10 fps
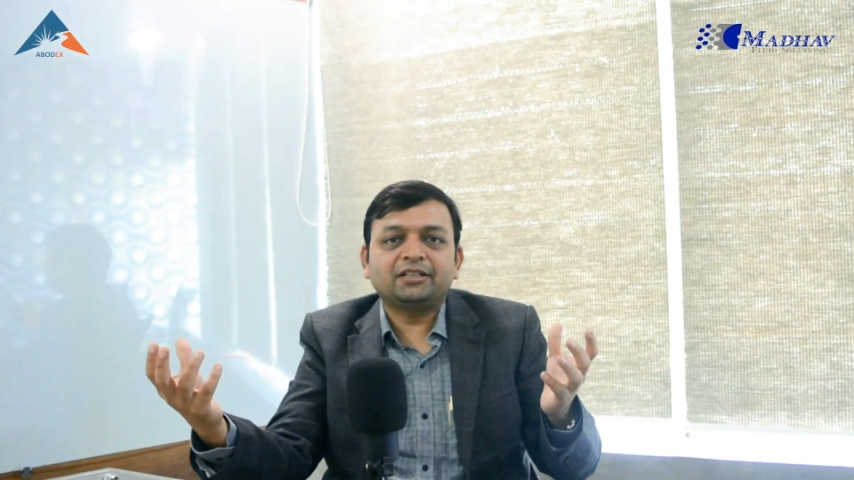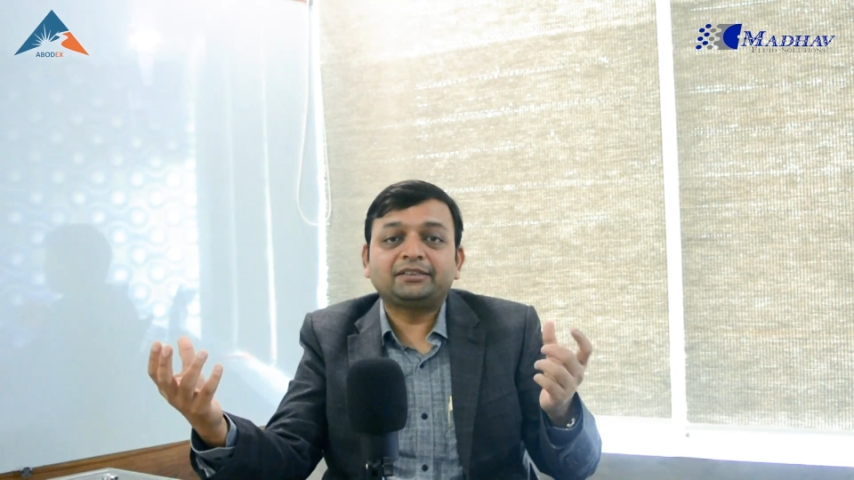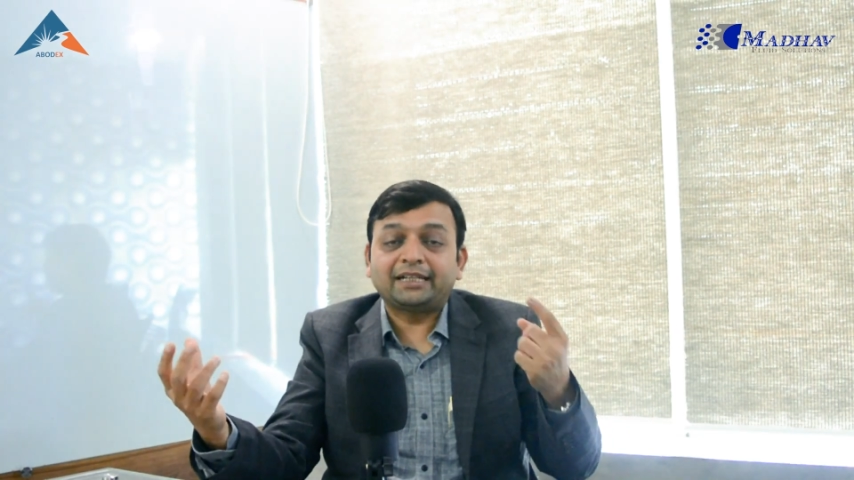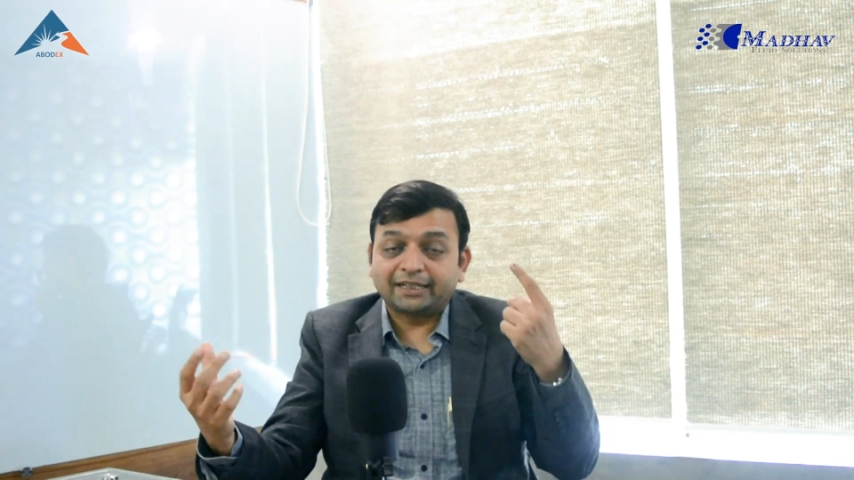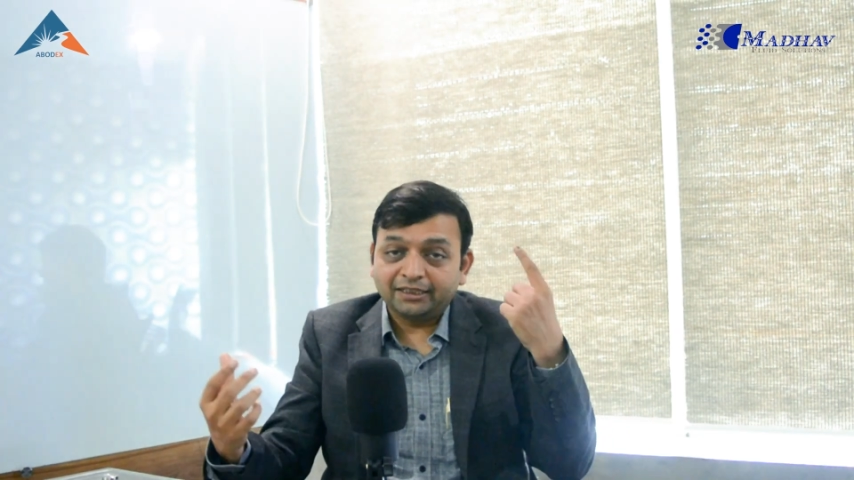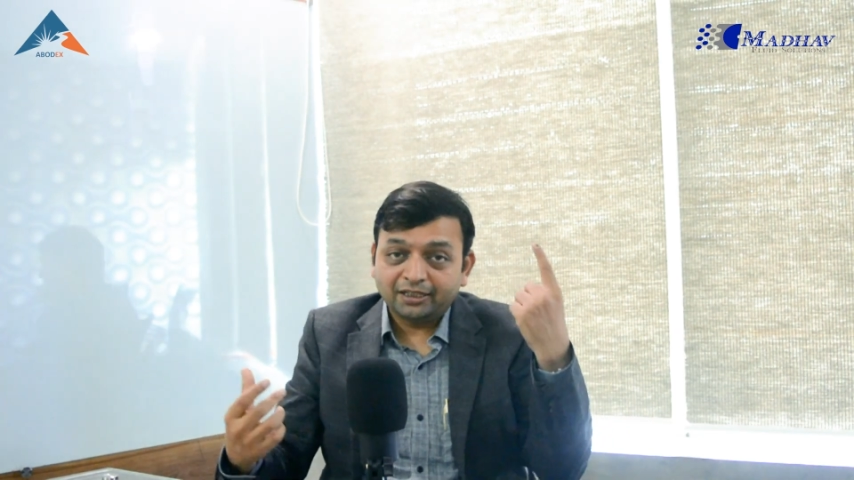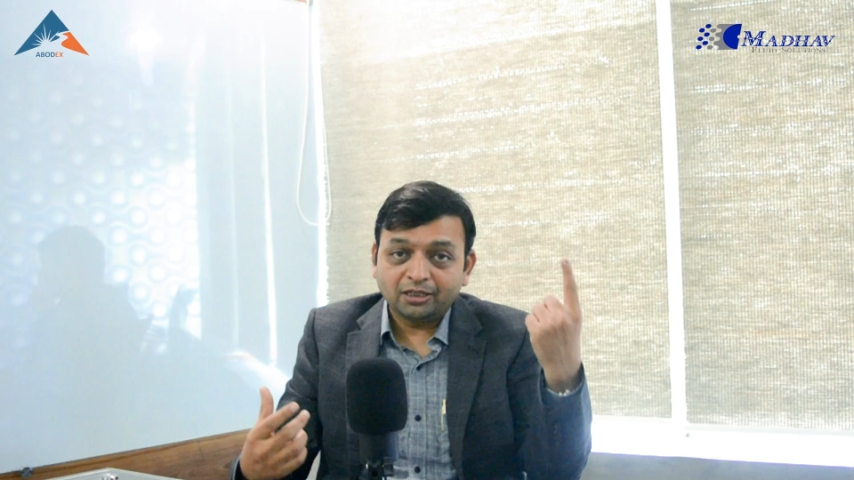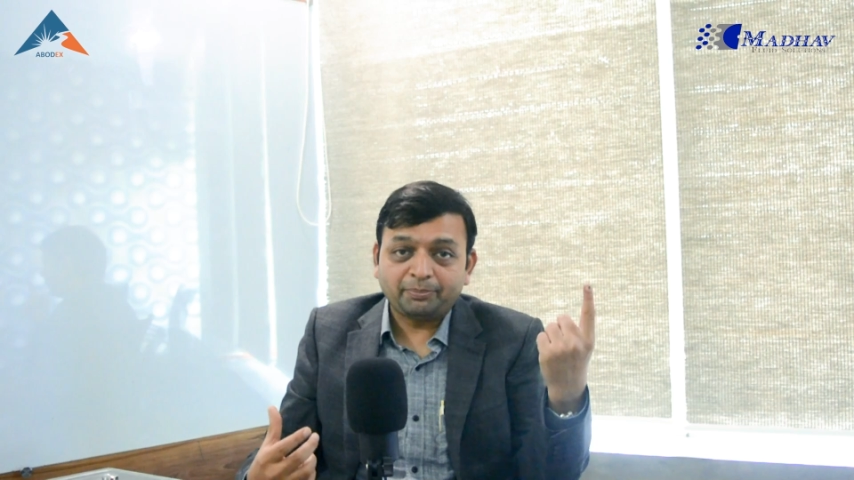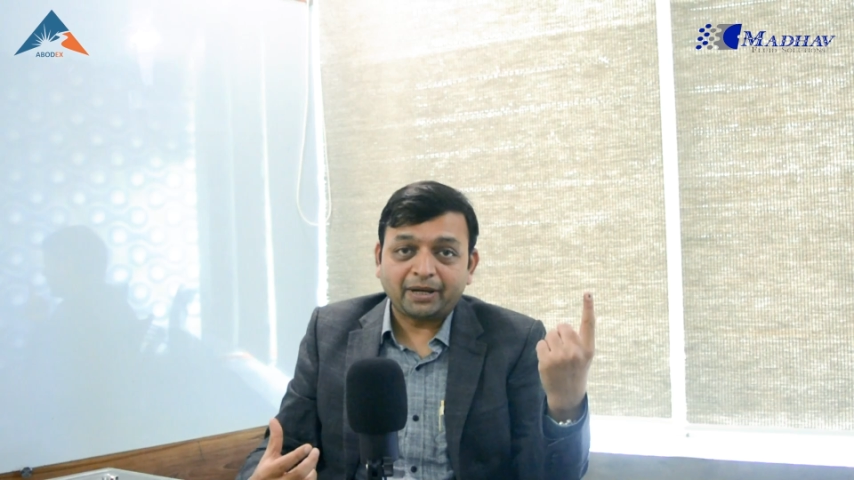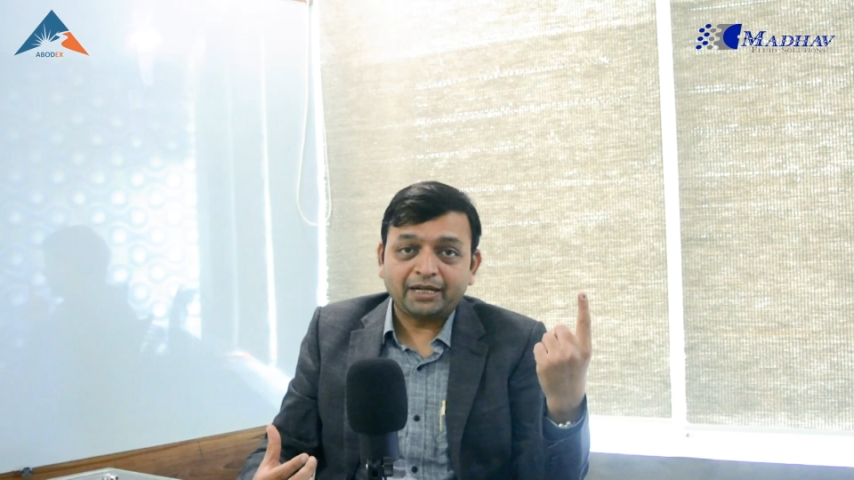the
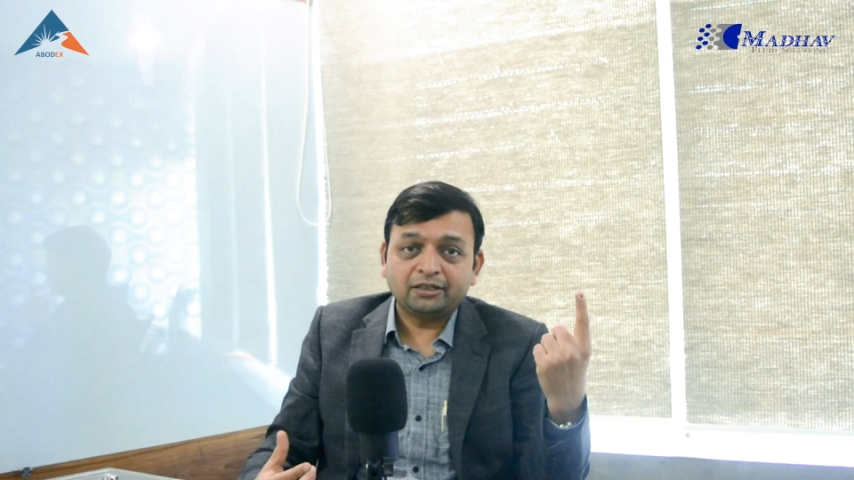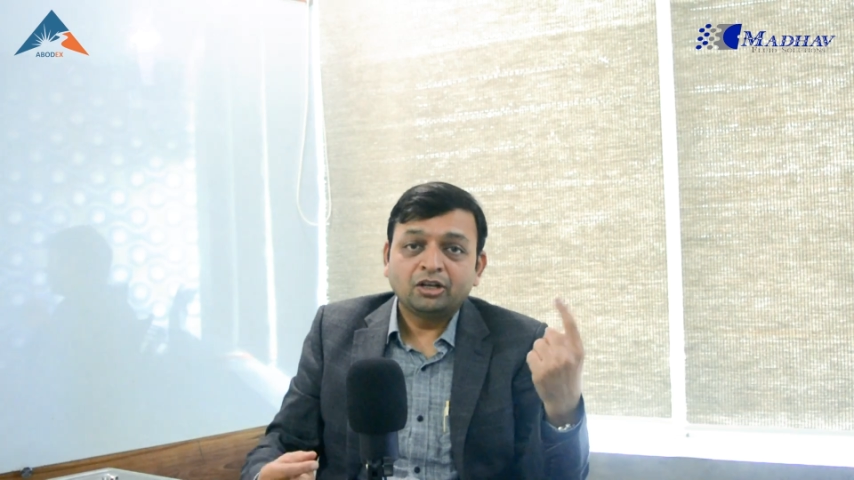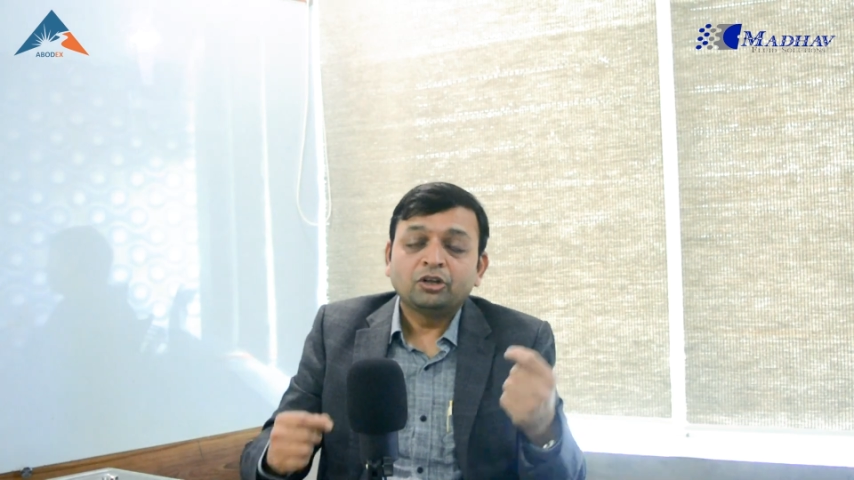technical part.